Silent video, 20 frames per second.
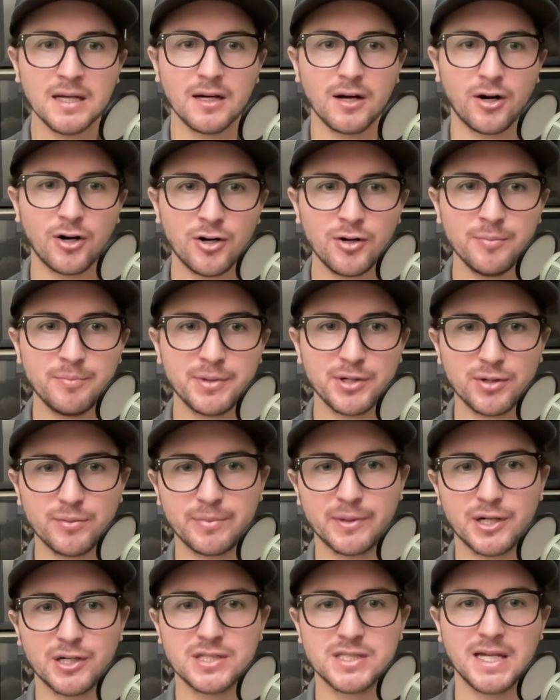All Built
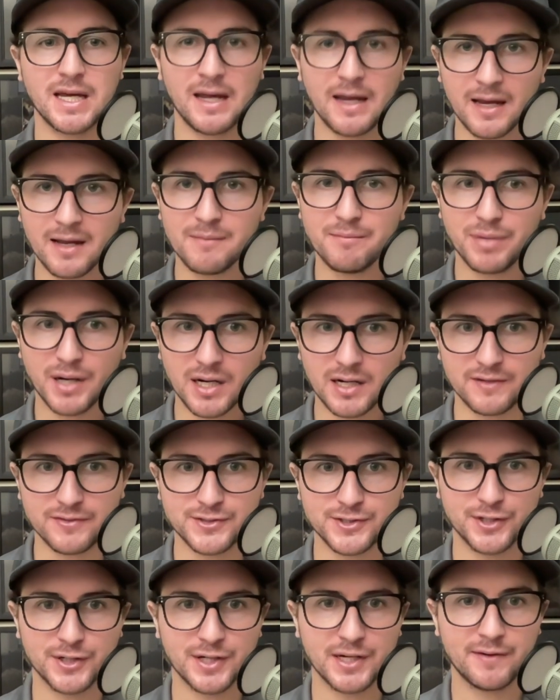Bars and Puffs
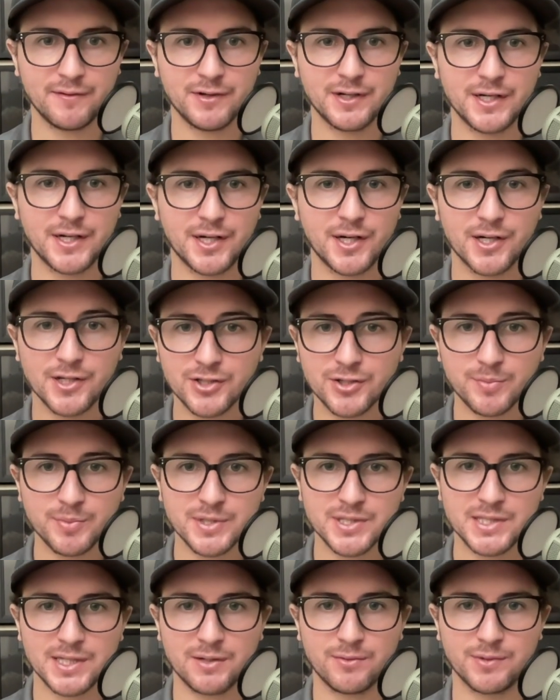are covered in
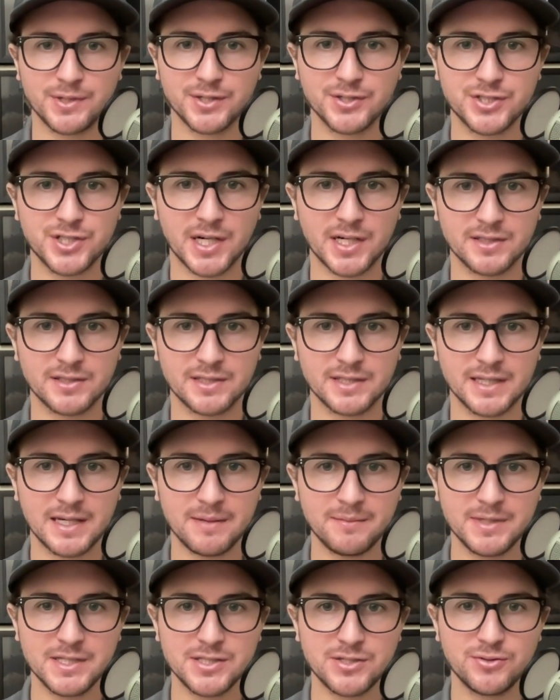100% real chocolate. That
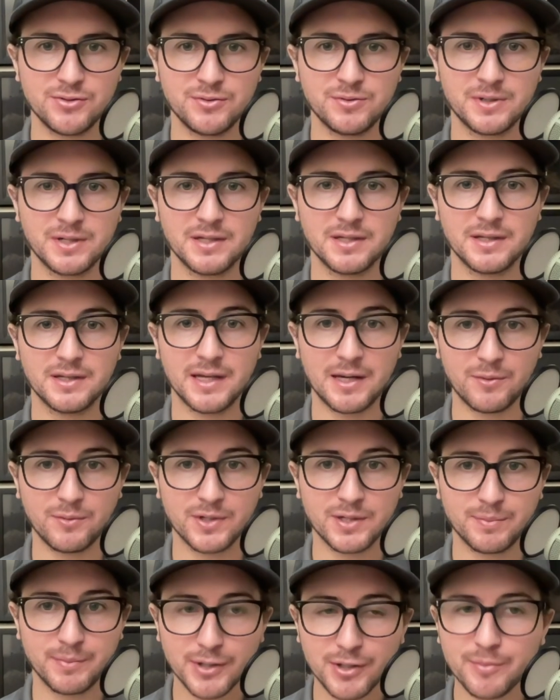means that
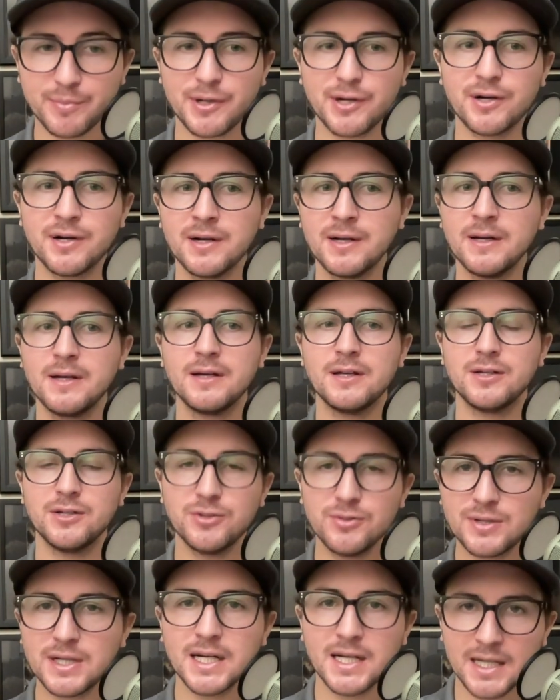with Built Bar,
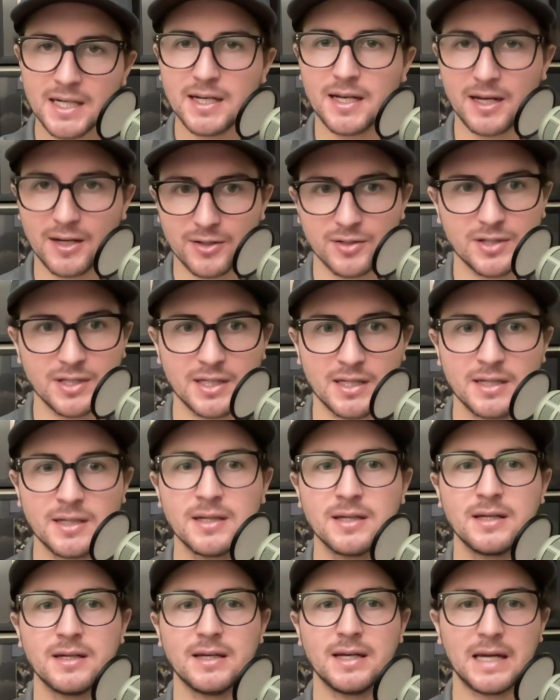you can eat healthy
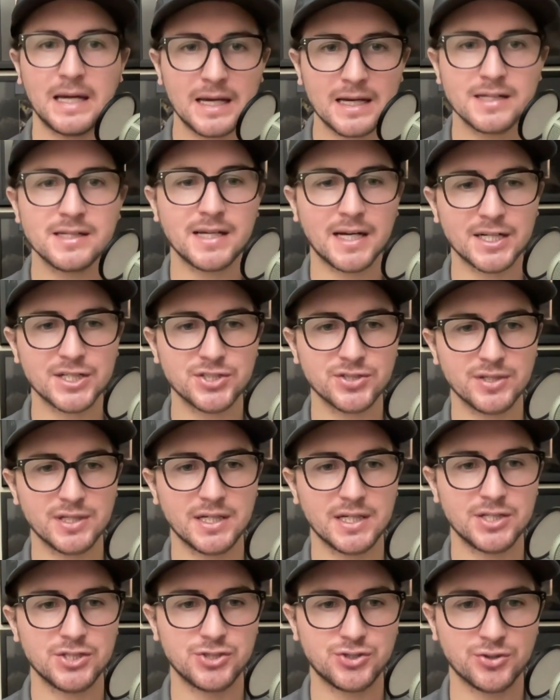and actually
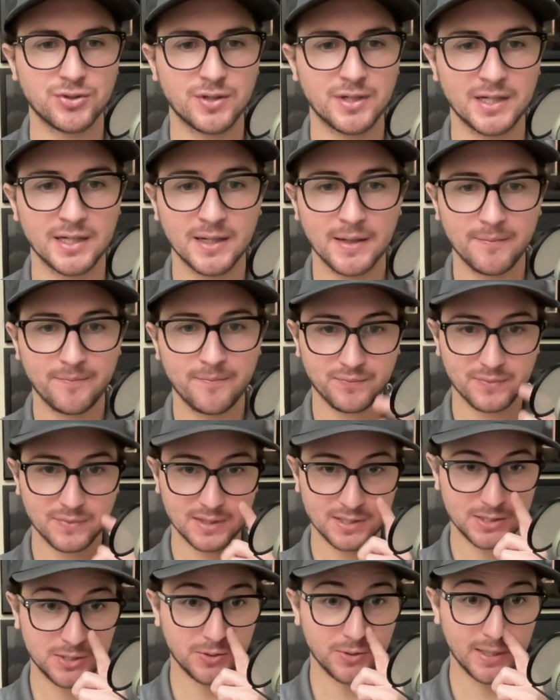enjoy
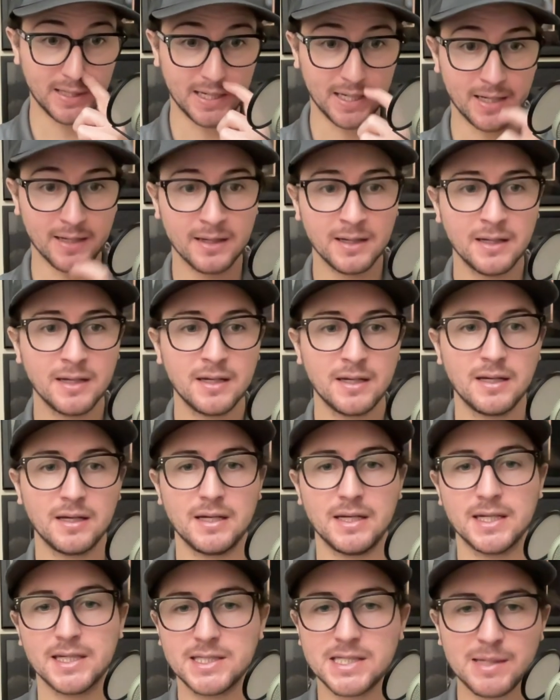doing it.
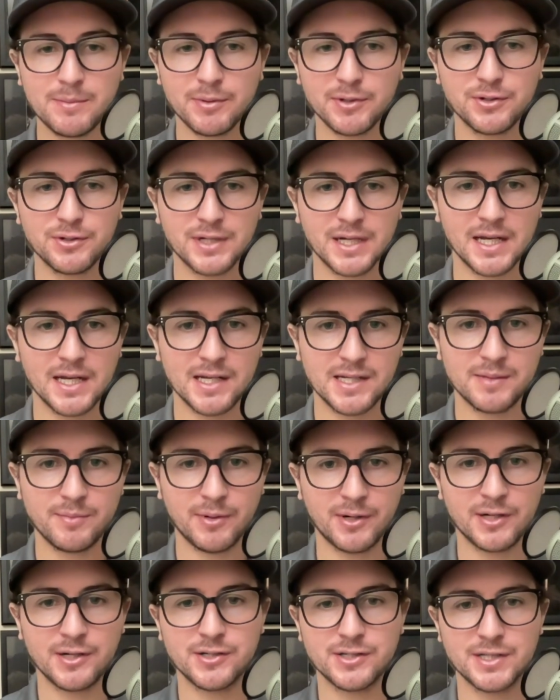In a typical candy
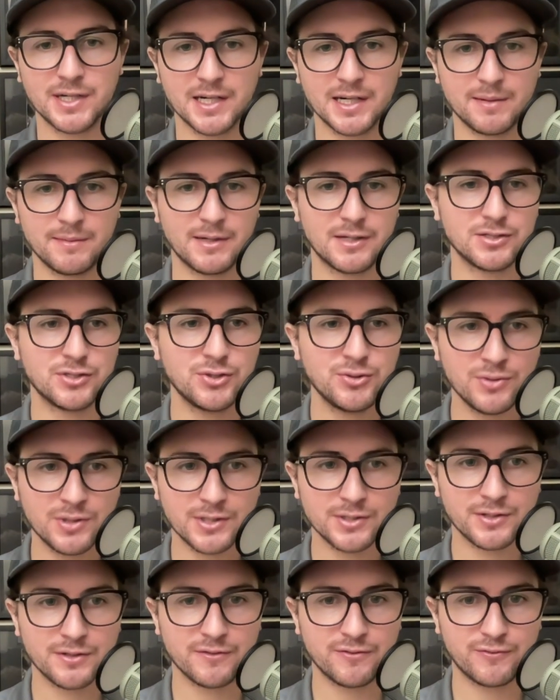bar, you're talking about
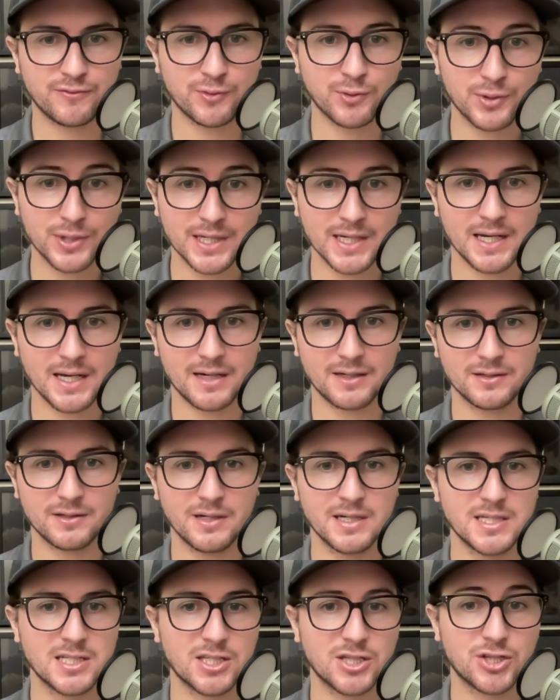240
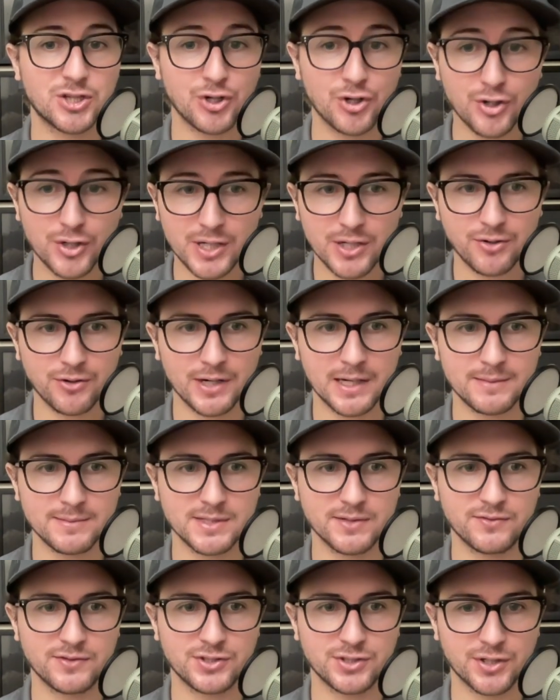calories, 30 grams
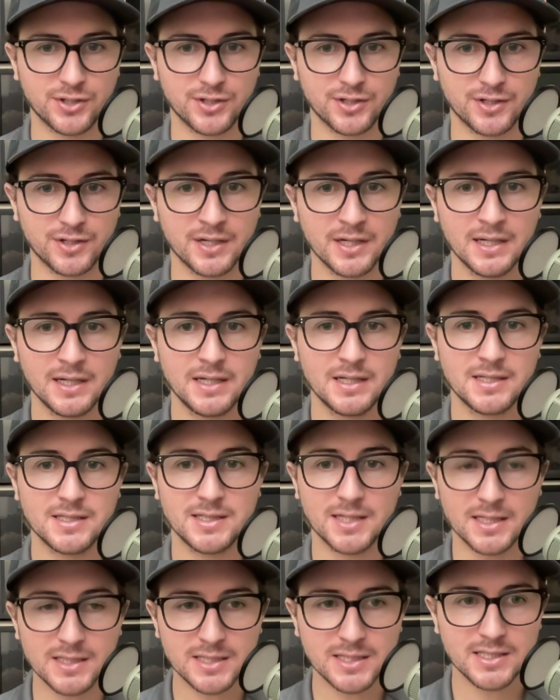of sugar,
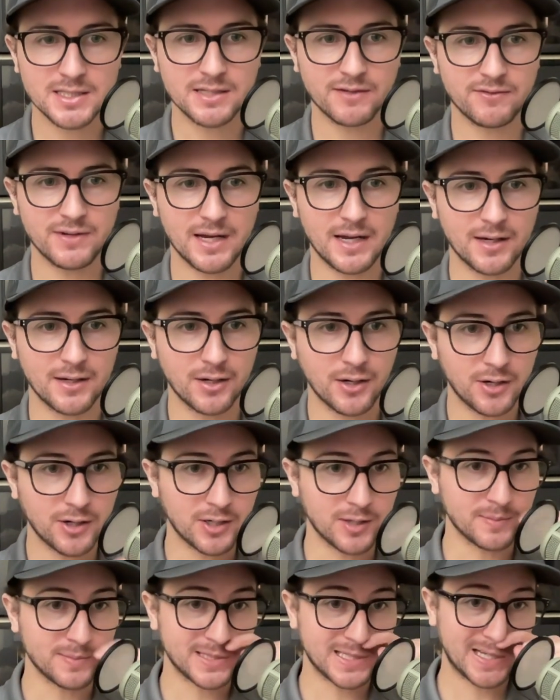dozens of net
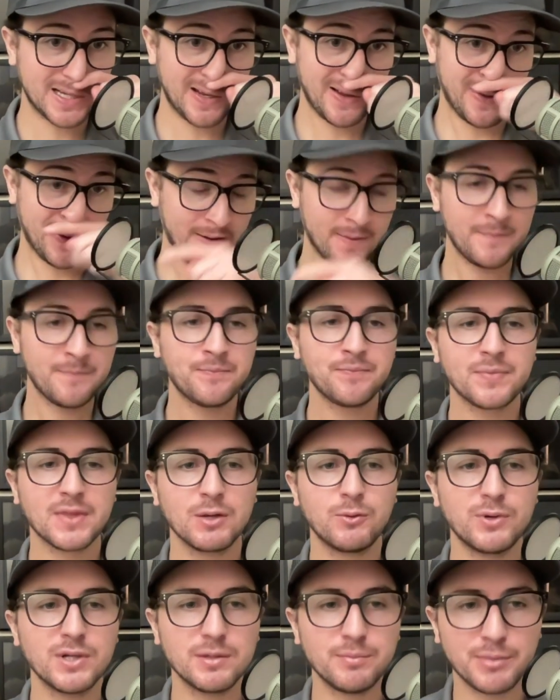carbs.
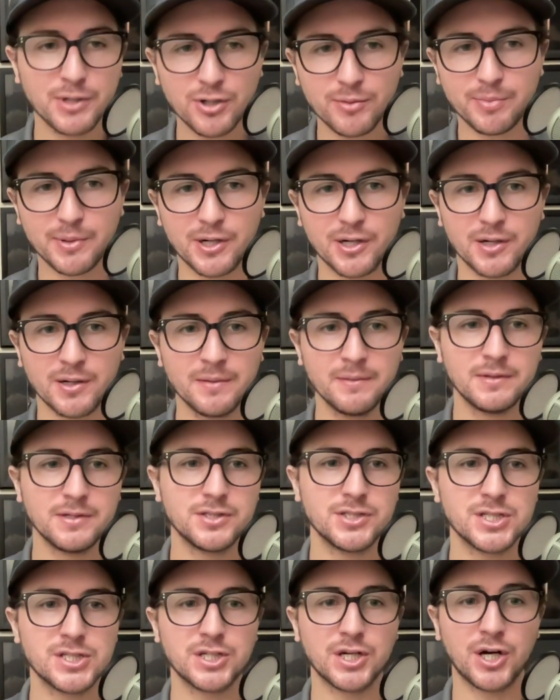With Built Bar,
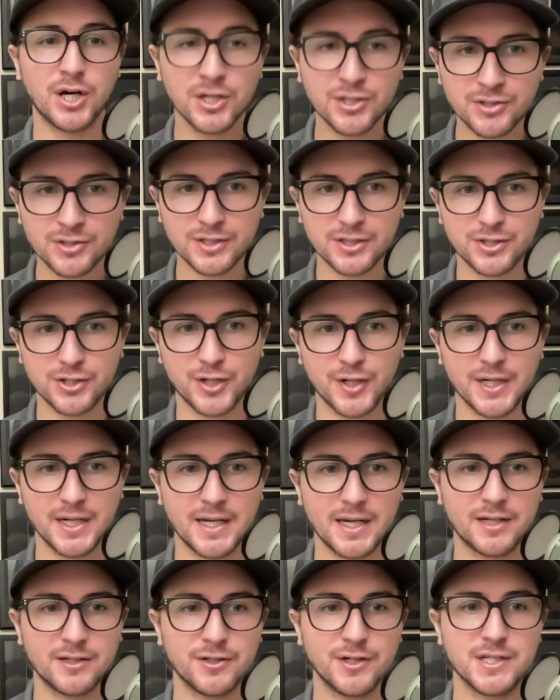just 130
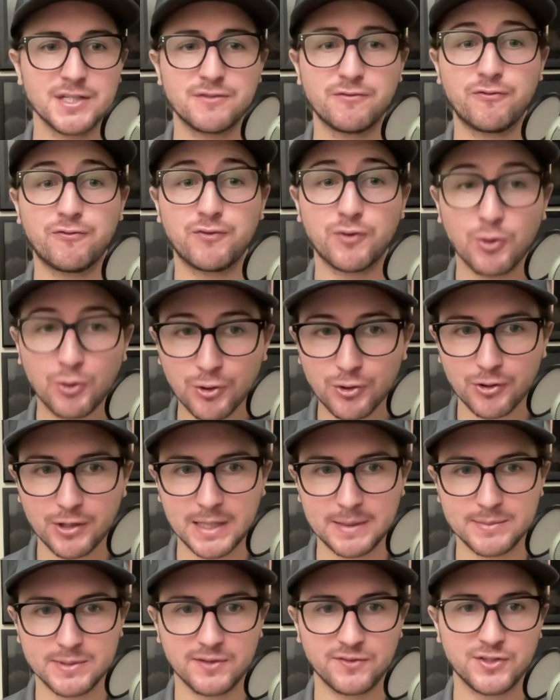calories, 4
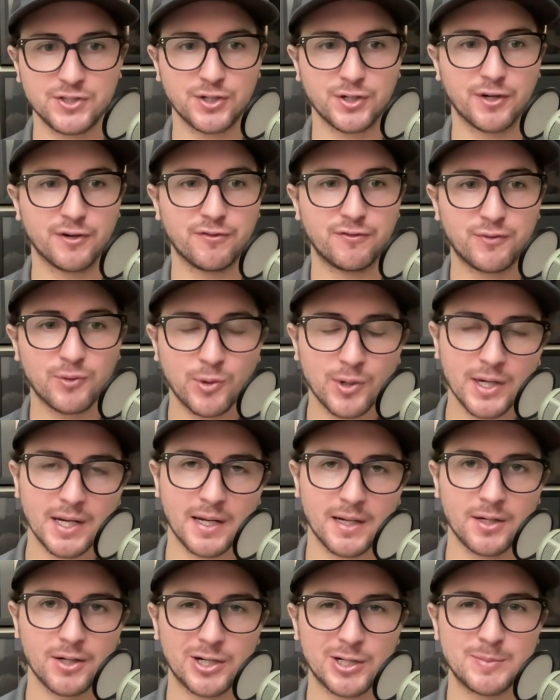grams of sugar, 4
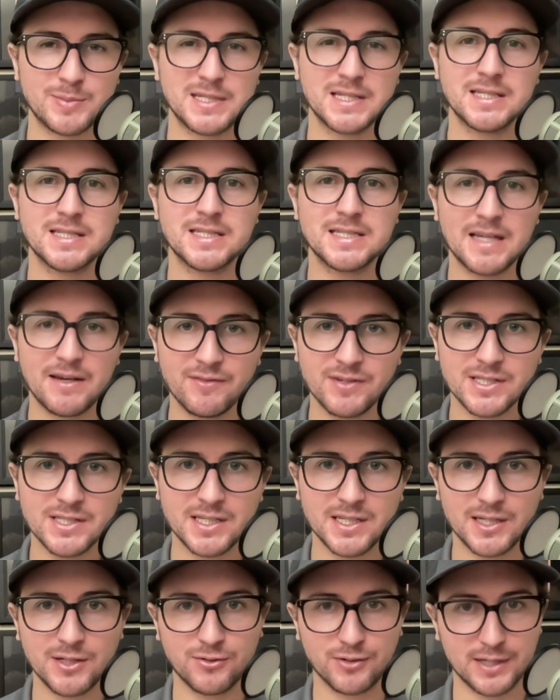net carbs, and
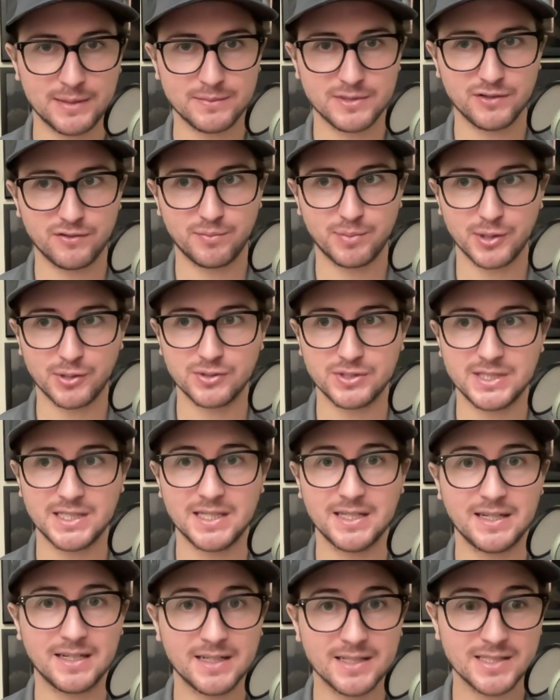17 grams of
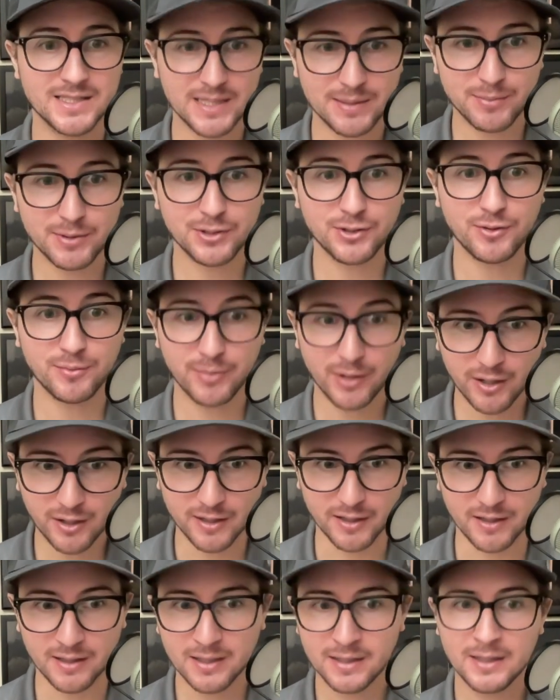protein in a typical
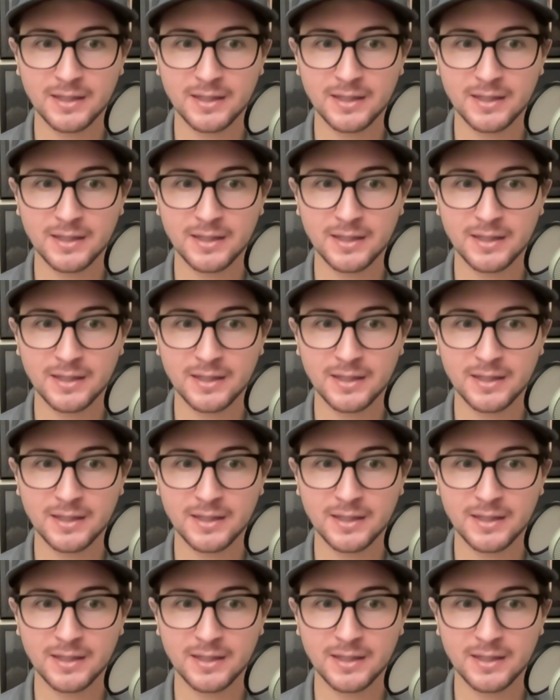bar.